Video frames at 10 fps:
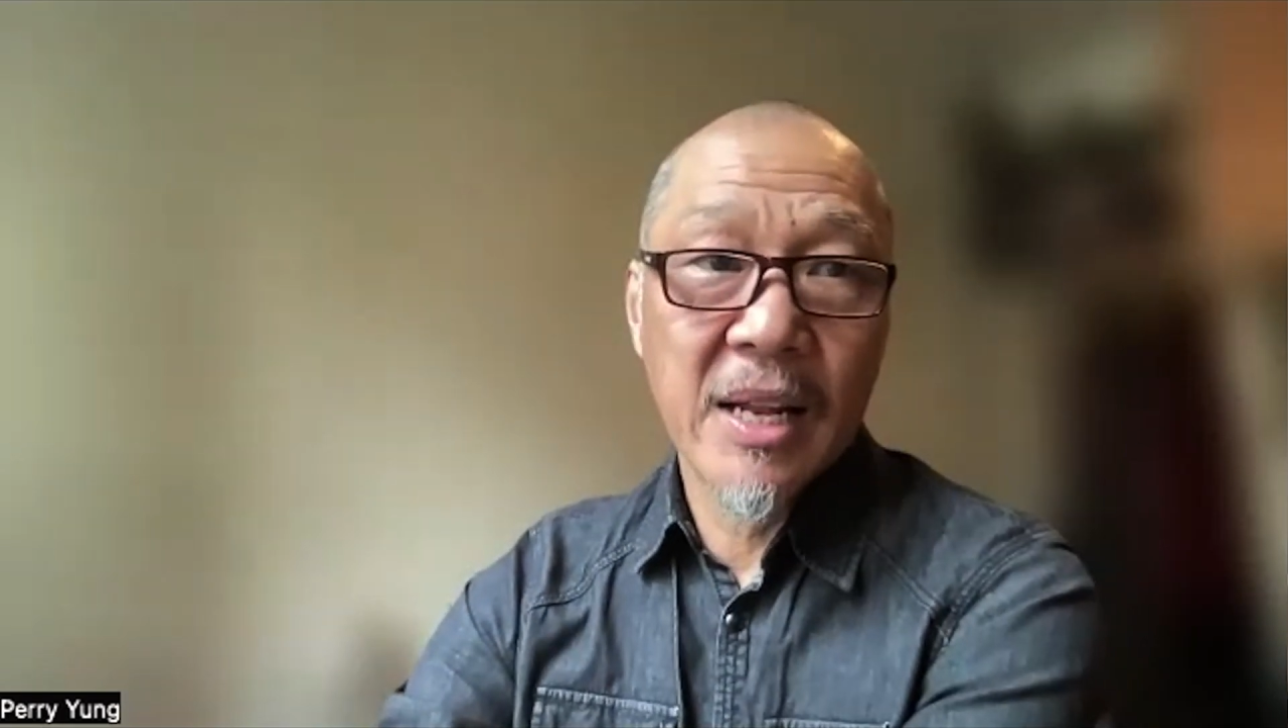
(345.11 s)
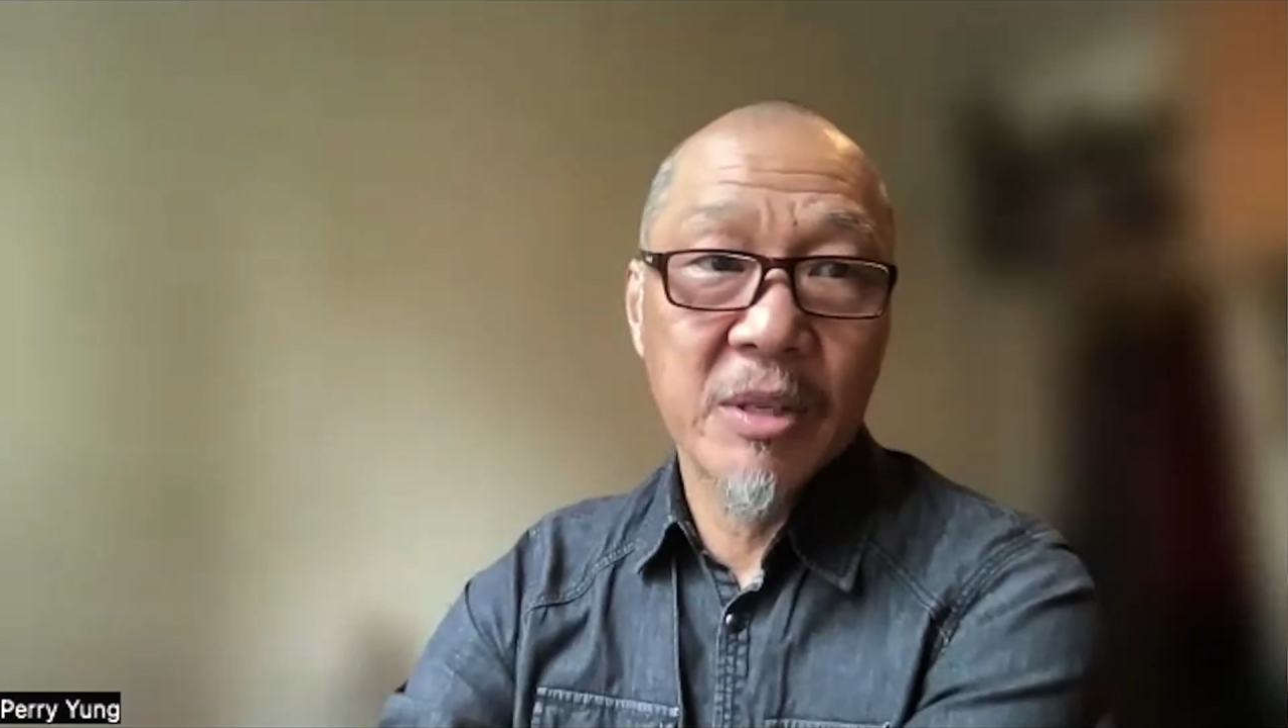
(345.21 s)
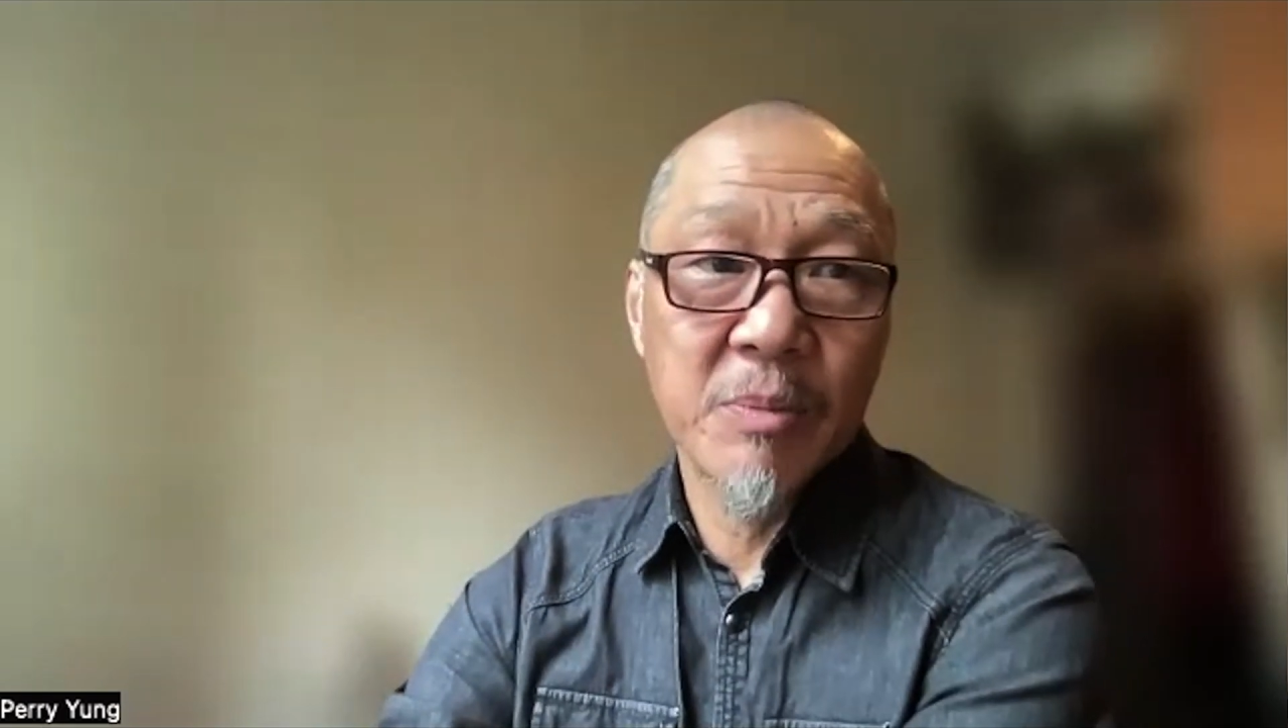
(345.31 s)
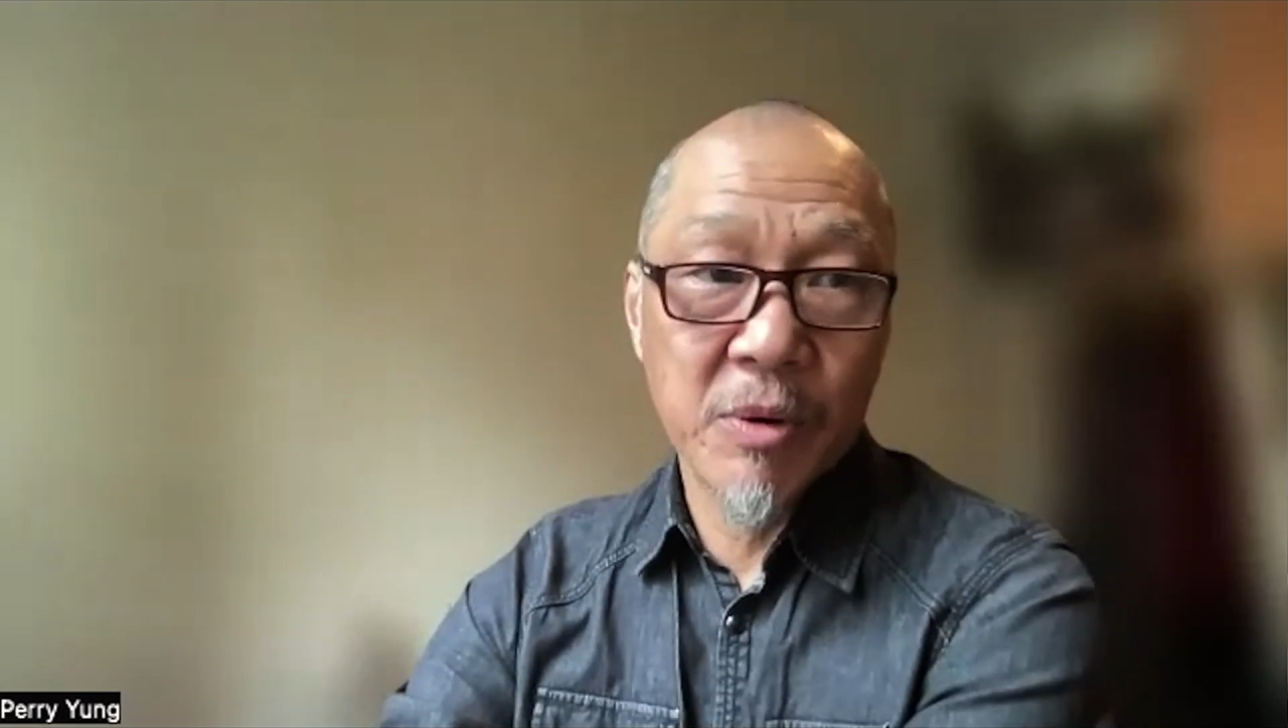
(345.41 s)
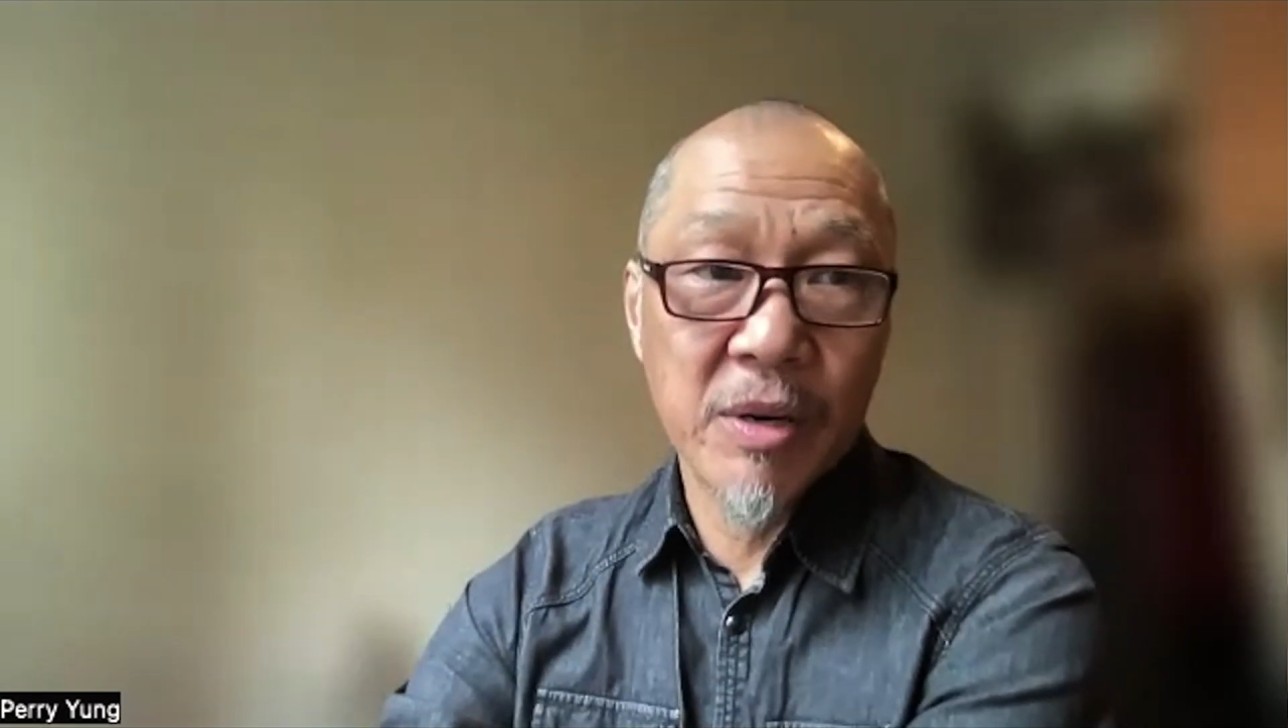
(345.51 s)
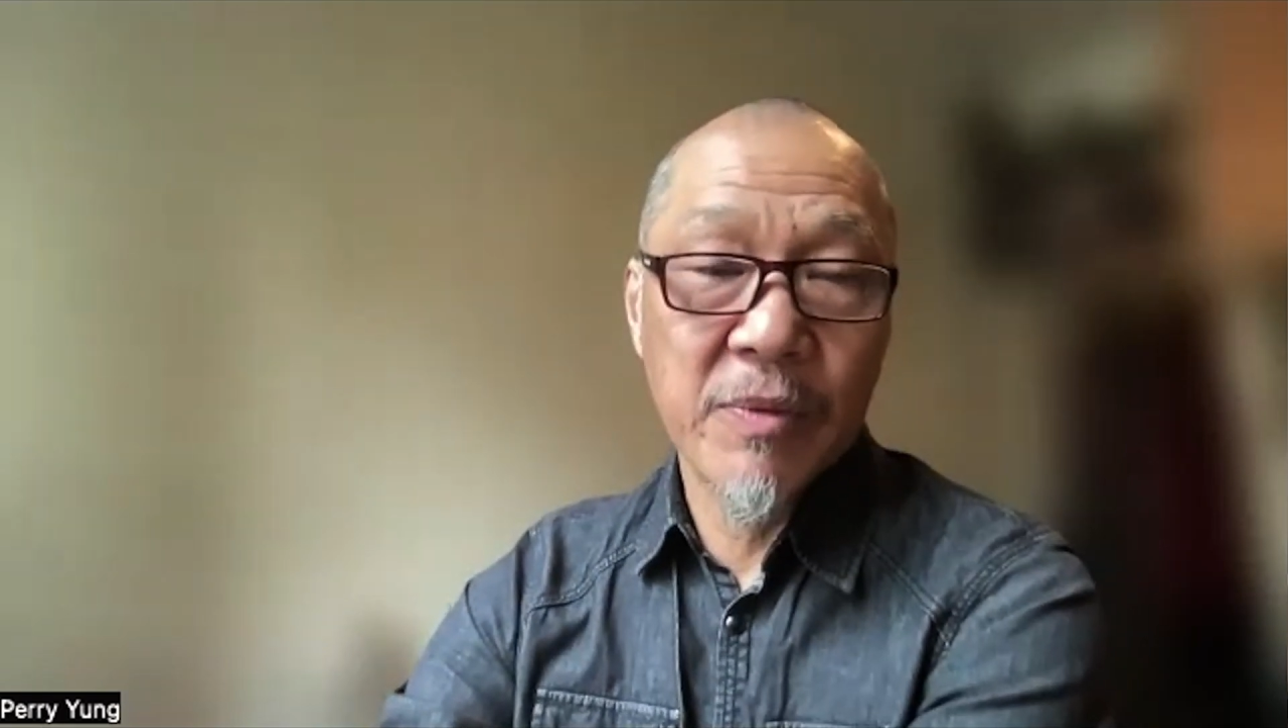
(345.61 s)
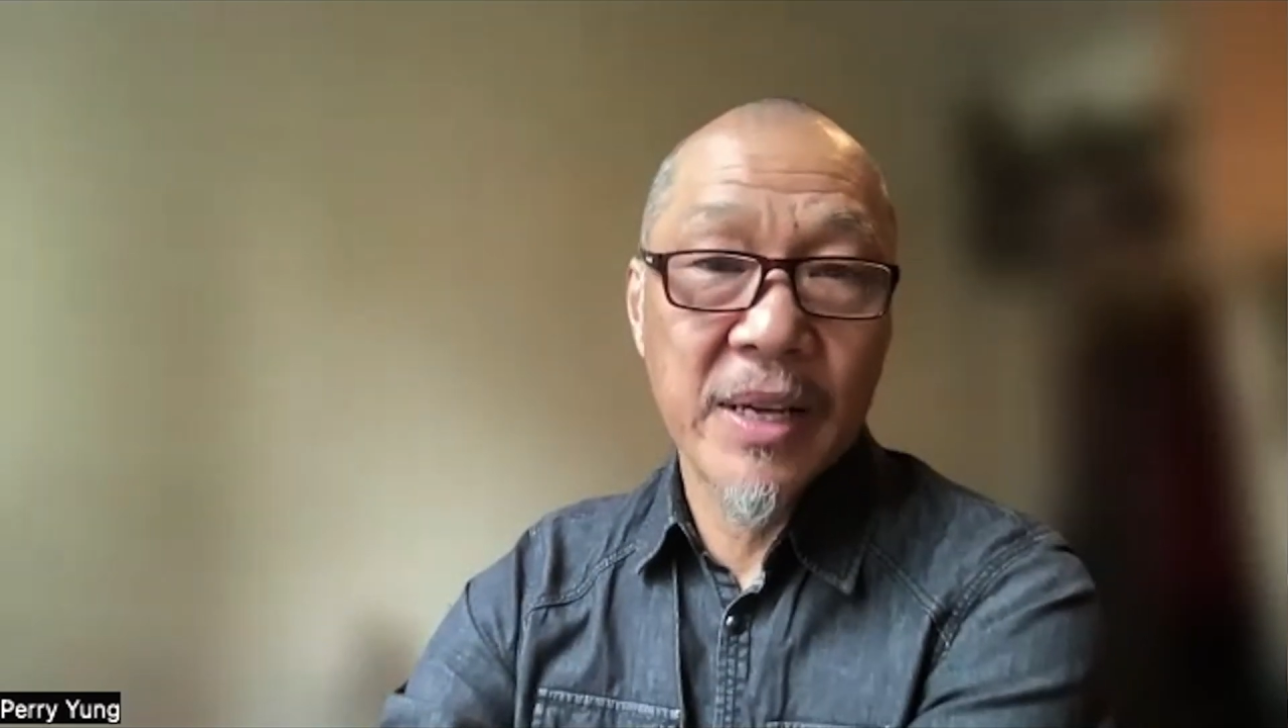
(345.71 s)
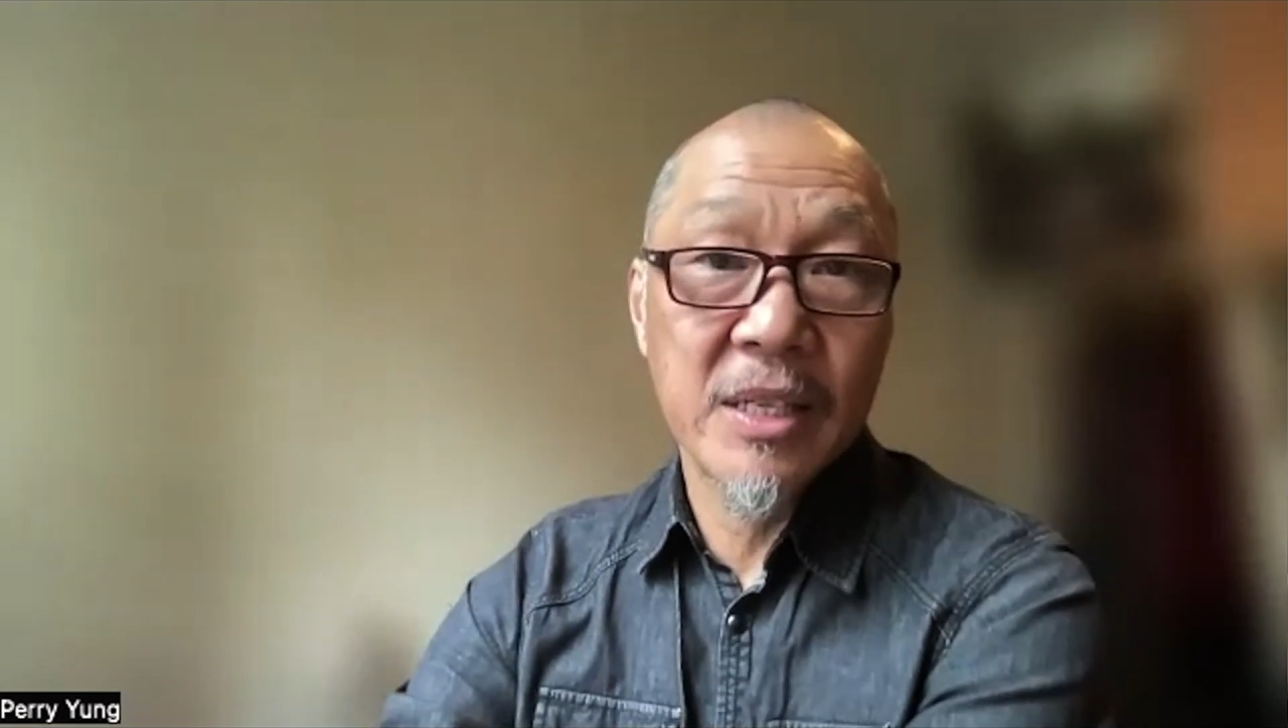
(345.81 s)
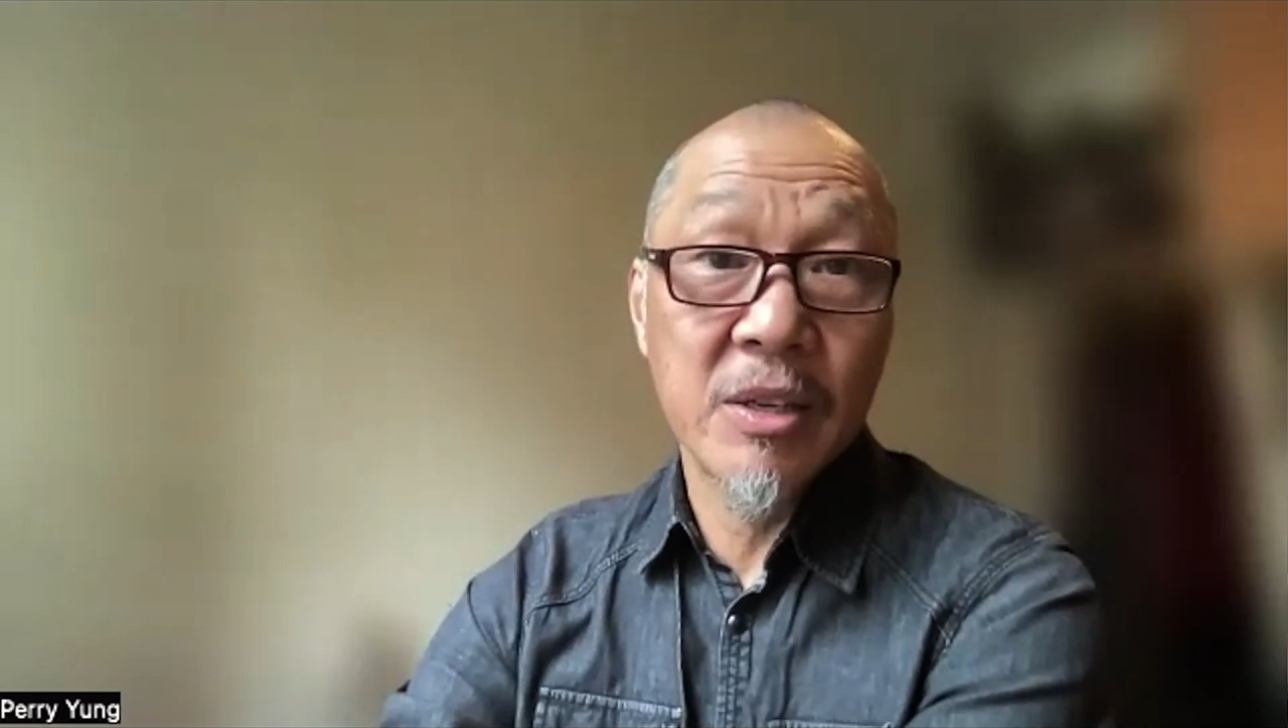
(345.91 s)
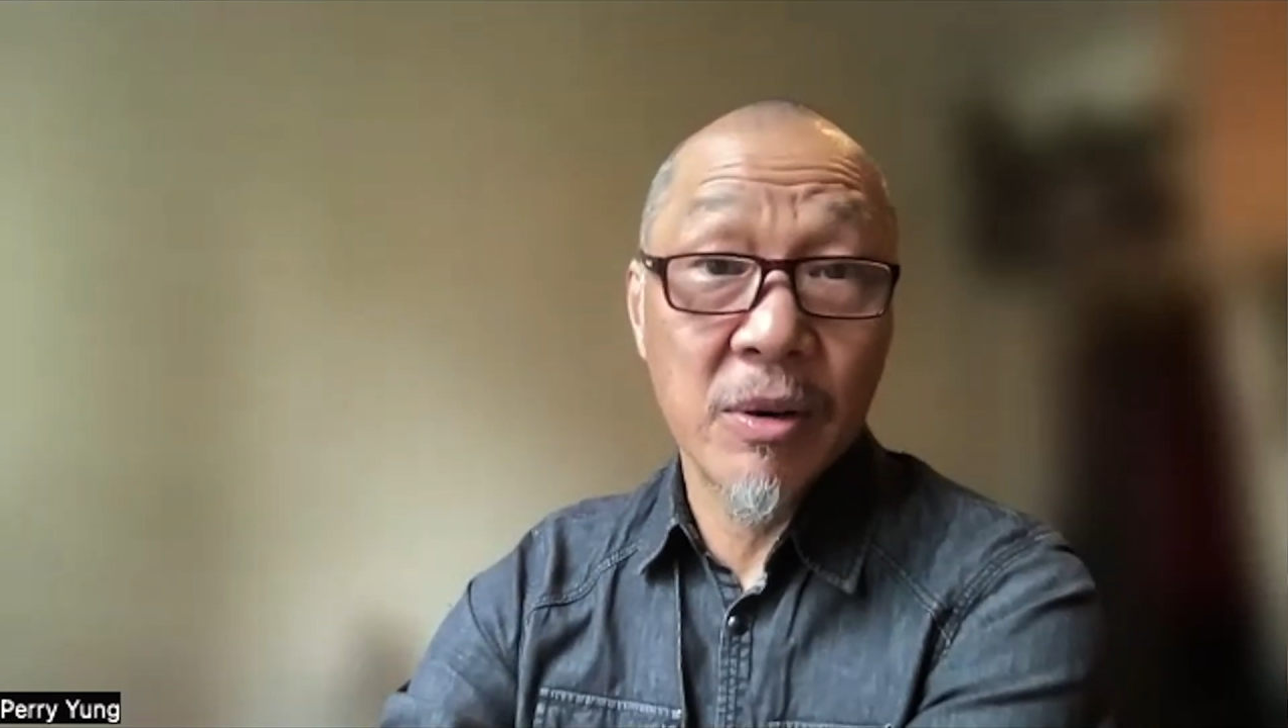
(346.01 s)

I was born and raised in